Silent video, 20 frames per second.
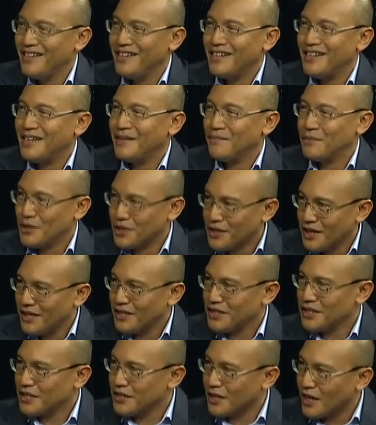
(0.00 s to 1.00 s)
The
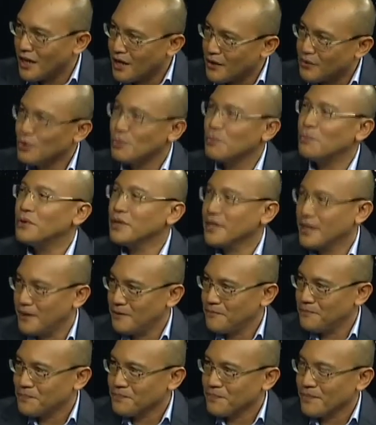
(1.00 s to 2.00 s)
challenge is how you bring it.
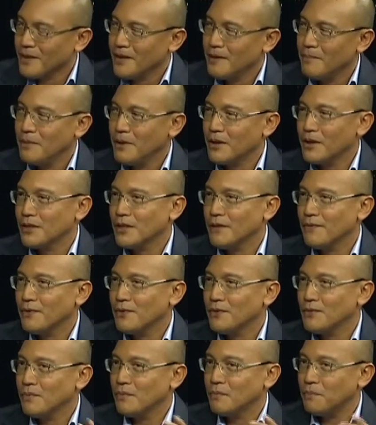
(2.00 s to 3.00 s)
Because if
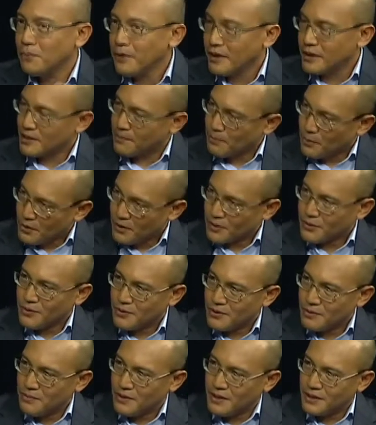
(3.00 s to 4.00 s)
you bring the products to
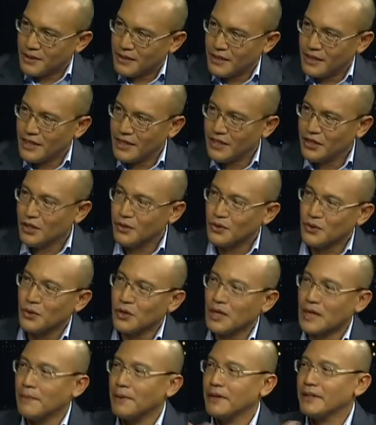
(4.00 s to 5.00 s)
the market, then you can
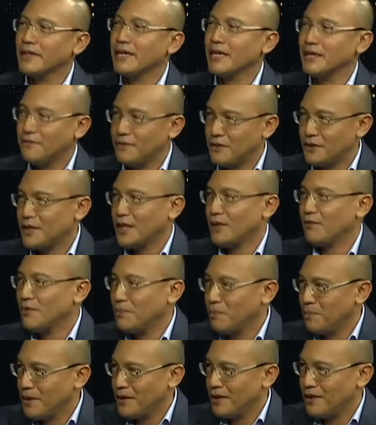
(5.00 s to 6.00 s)
talk about the efforts that we've
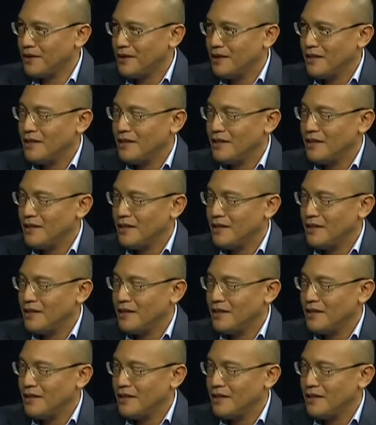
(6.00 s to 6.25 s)
made,